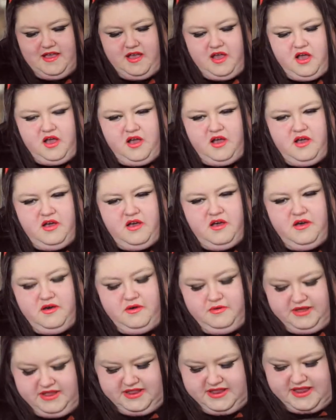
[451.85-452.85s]

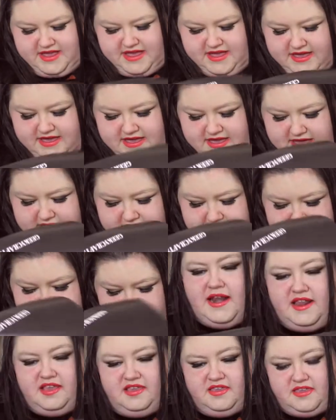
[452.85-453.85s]
Oh,
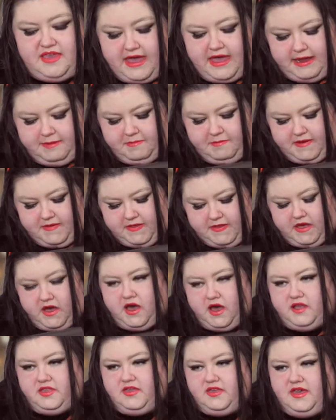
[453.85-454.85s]
nice. And it's signed by the
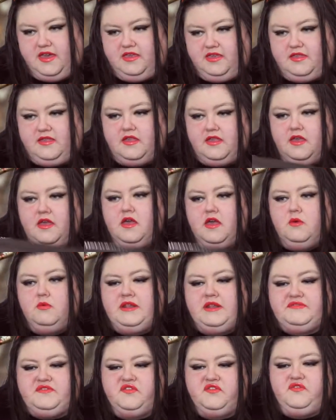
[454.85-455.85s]
artist.
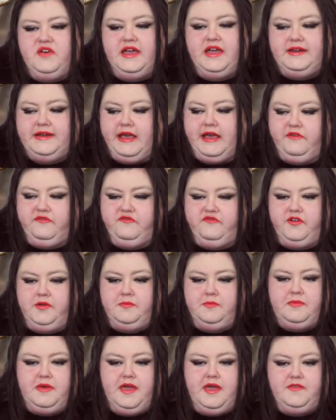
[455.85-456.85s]
We'll have to find out
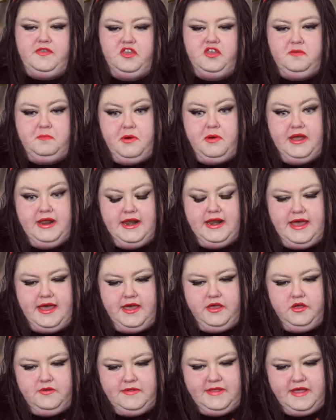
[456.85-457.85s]
from the
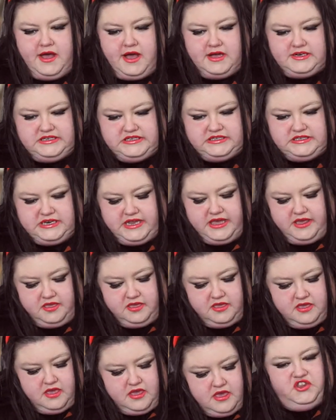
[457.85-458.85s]
spoiler who the artist
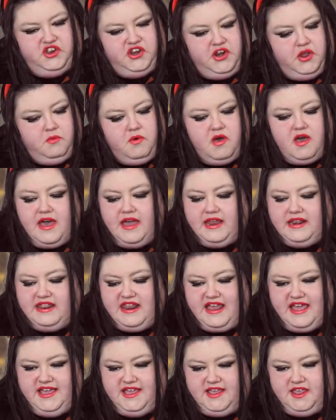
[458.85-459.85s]
is. Do you know what, I
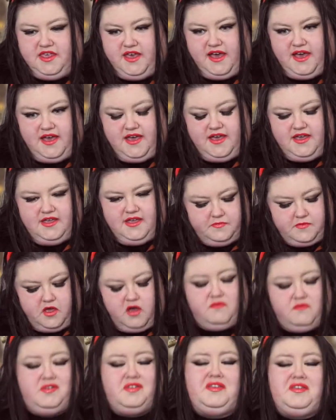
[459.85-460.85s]
like that.
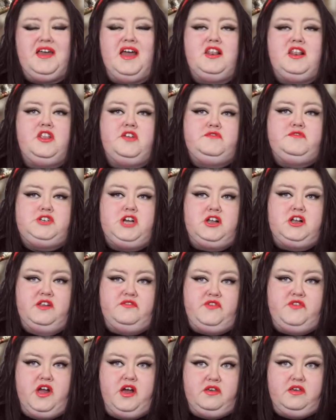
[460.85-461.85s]
Obviously I love
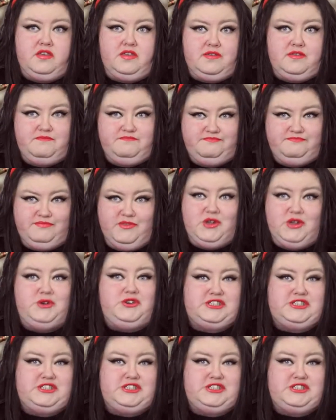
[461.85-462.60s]
chocolate frogs, who